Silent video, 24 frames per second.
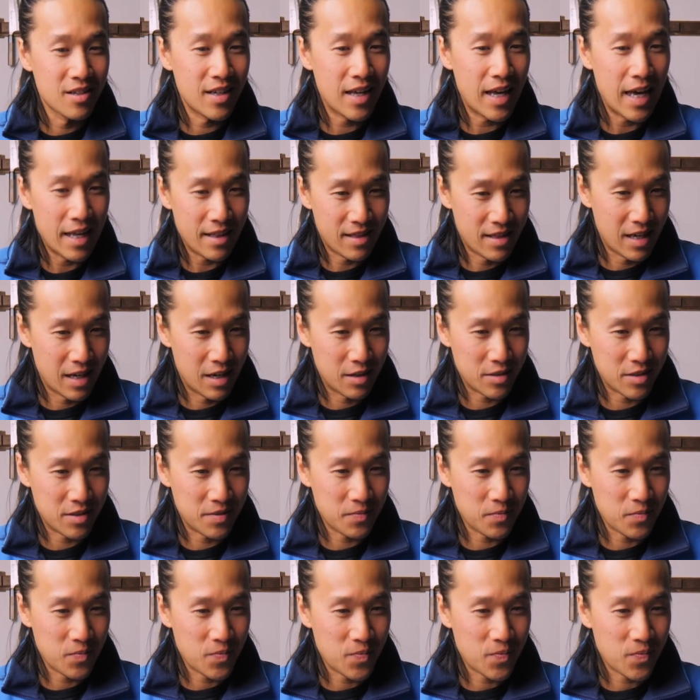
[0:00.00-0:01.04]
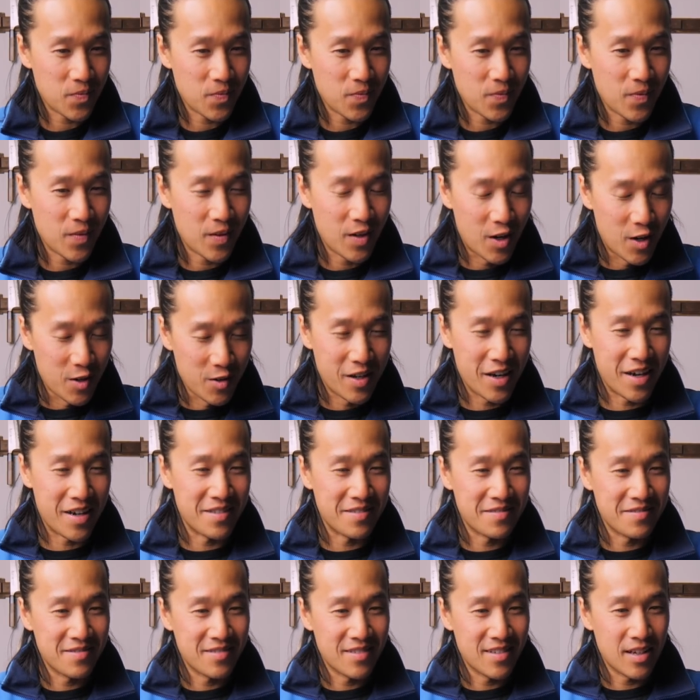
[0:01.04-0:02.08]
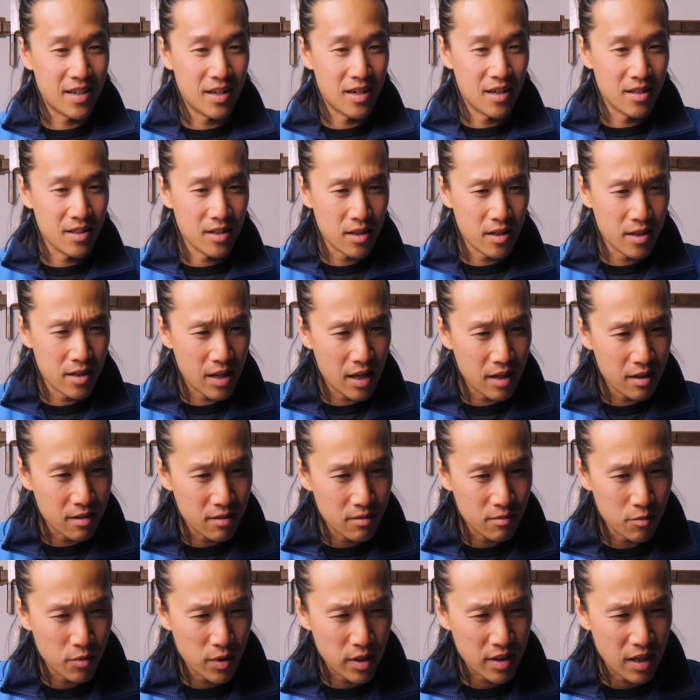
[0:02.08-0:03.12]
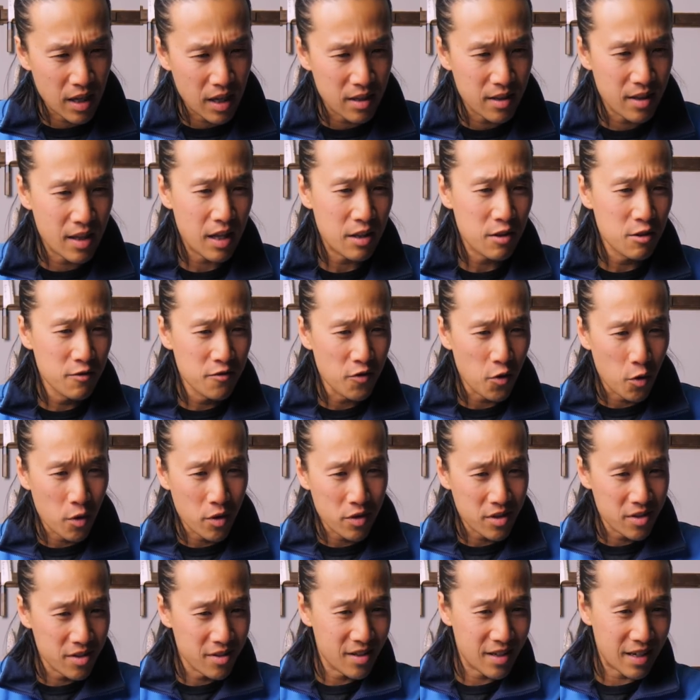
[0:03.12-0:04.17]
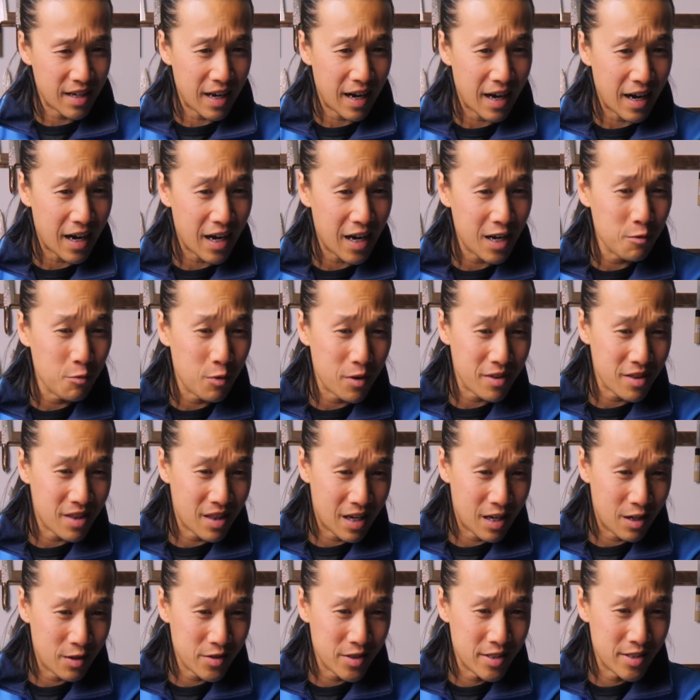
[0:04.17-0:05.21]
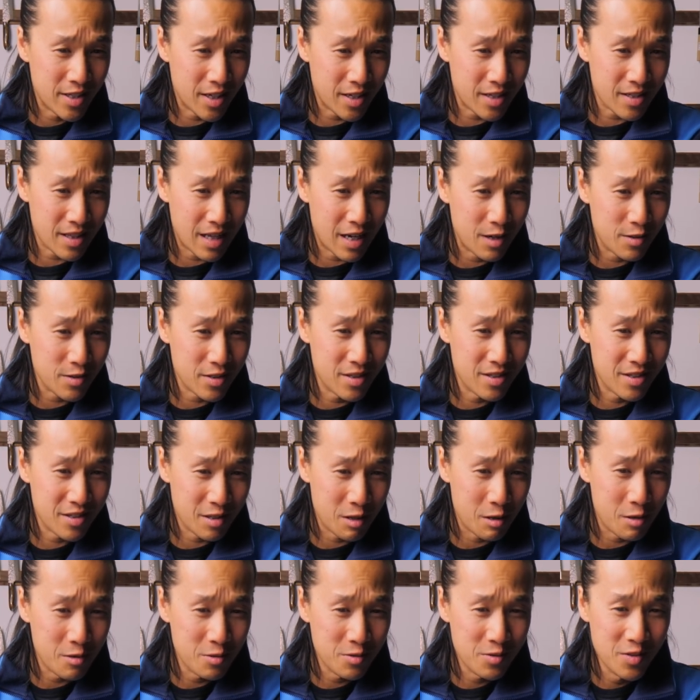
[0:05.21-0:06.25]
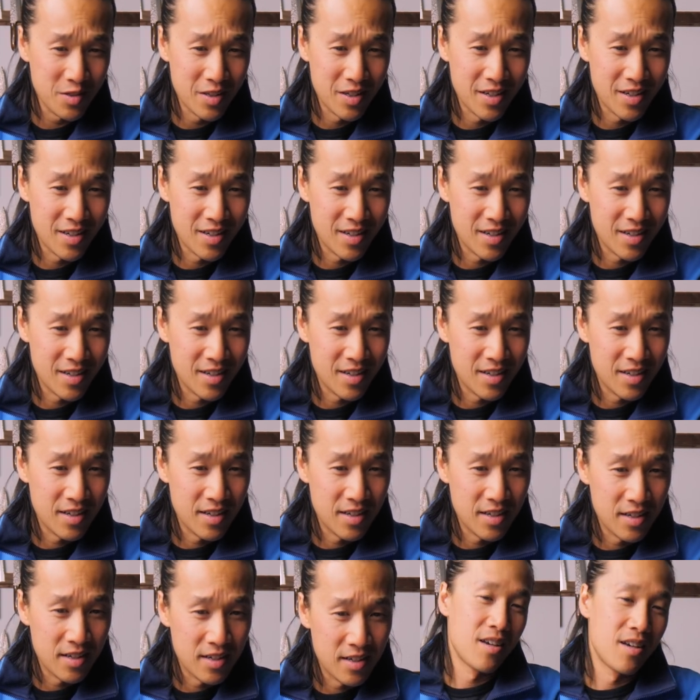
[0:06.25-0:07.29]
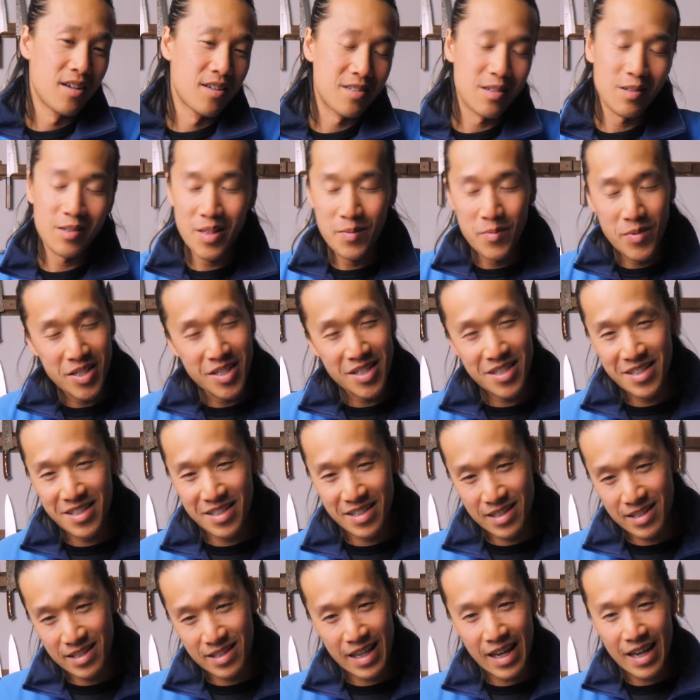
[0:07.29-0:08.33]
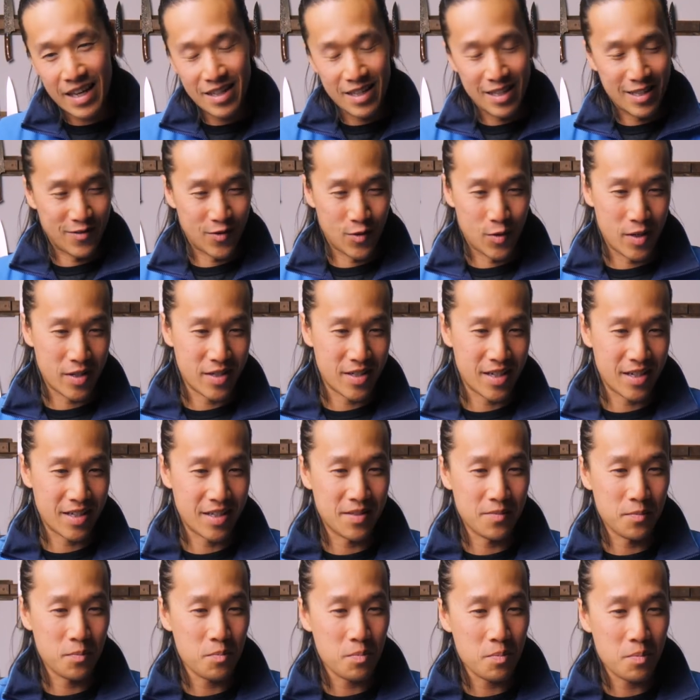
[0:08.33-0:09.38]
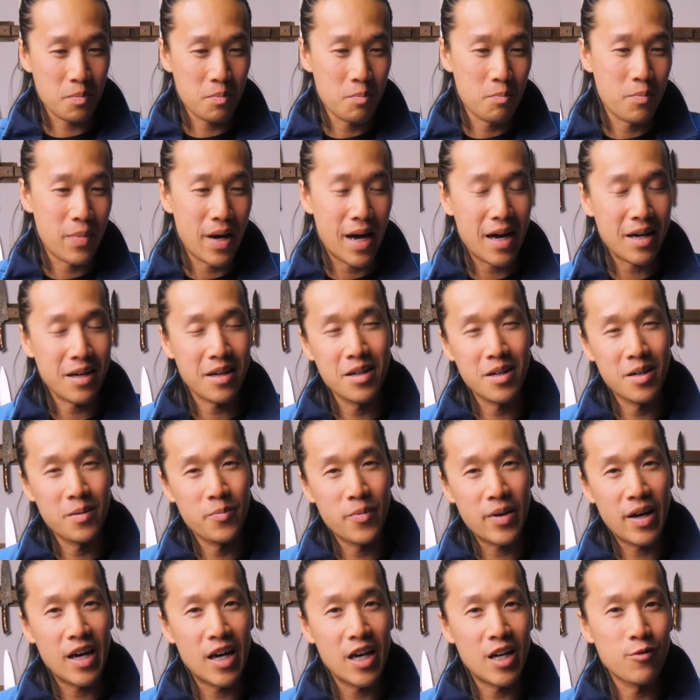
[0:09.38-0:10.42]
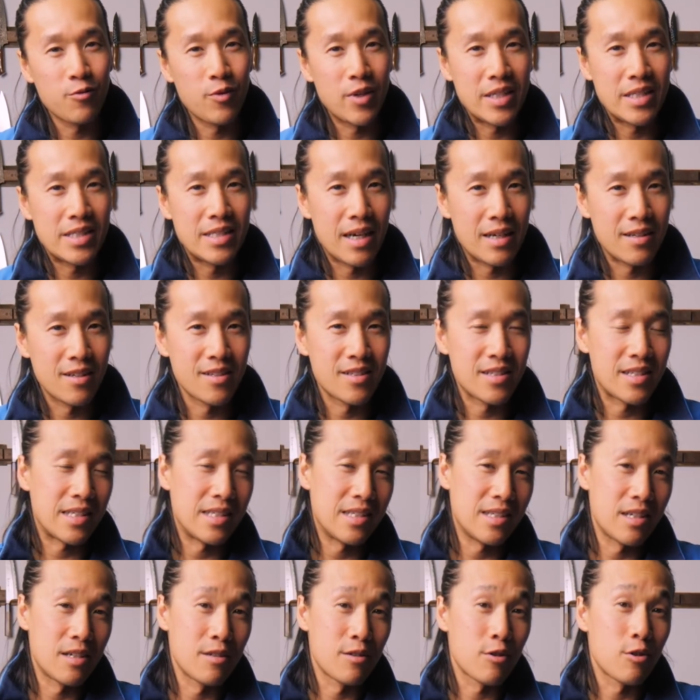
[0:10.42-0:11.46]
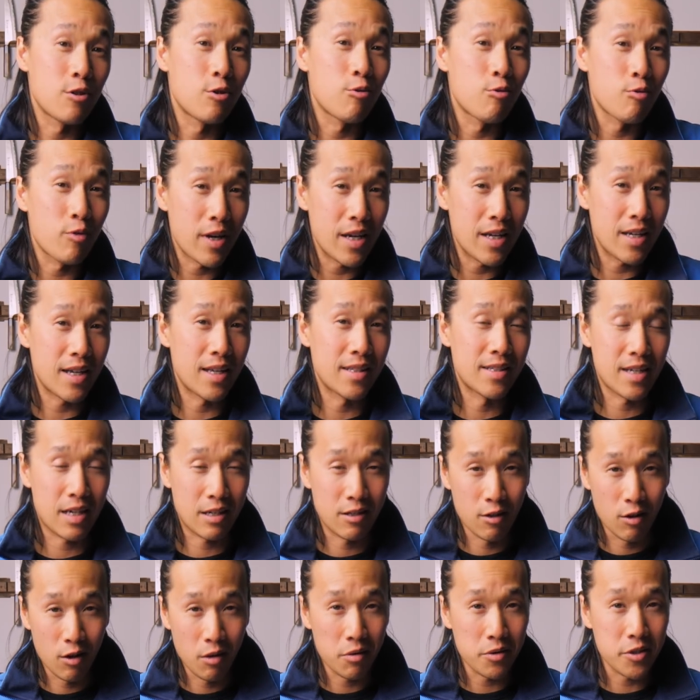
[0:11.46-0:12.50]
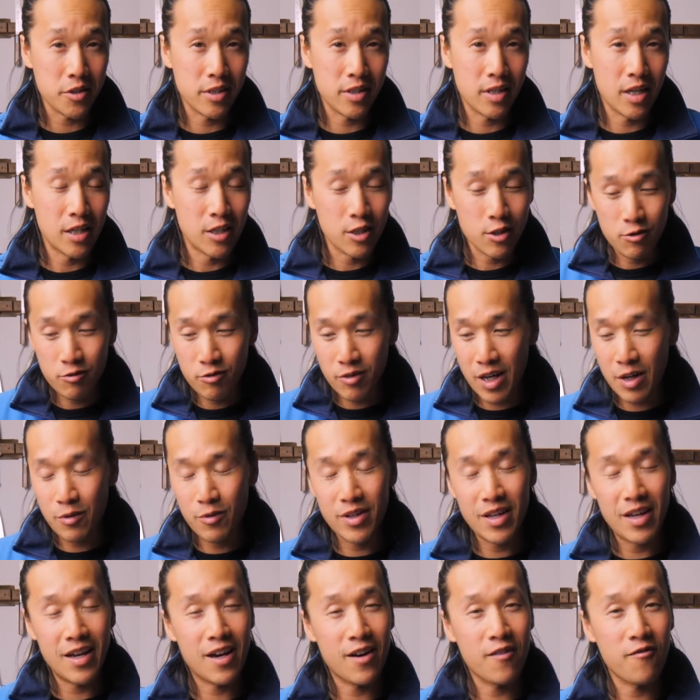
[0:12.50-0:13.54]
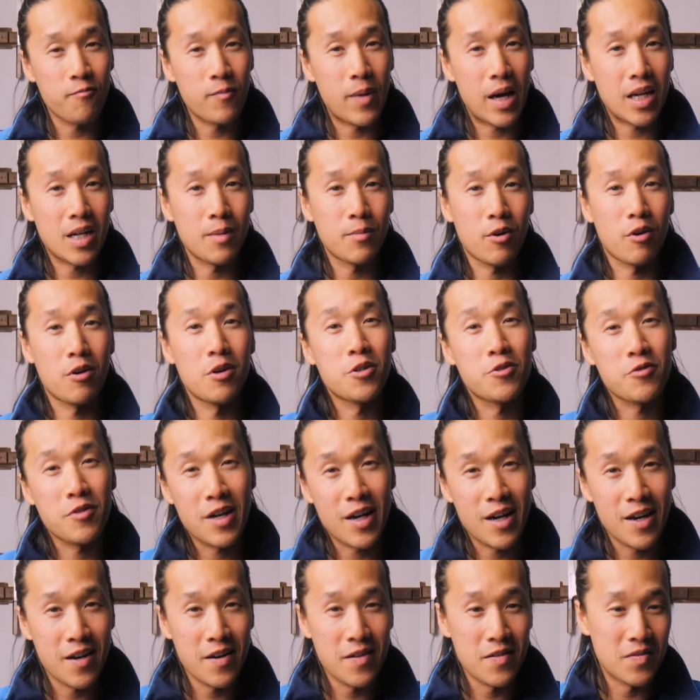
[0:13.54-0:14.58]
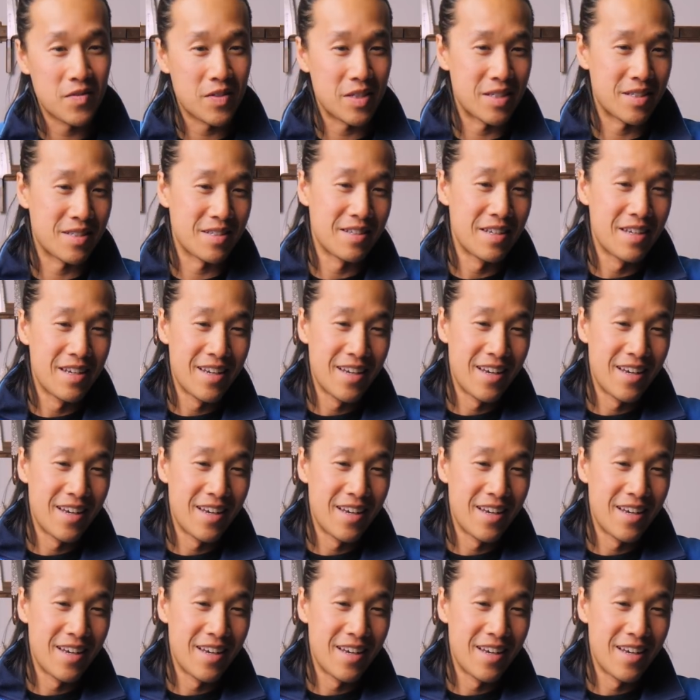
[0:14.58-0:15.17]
8000. Okay, then you've ordered the Kai 1000, 6000 stone. So let me just say this for a second. Backup and redundancy is great in technology. It's great when you have backup hard drives and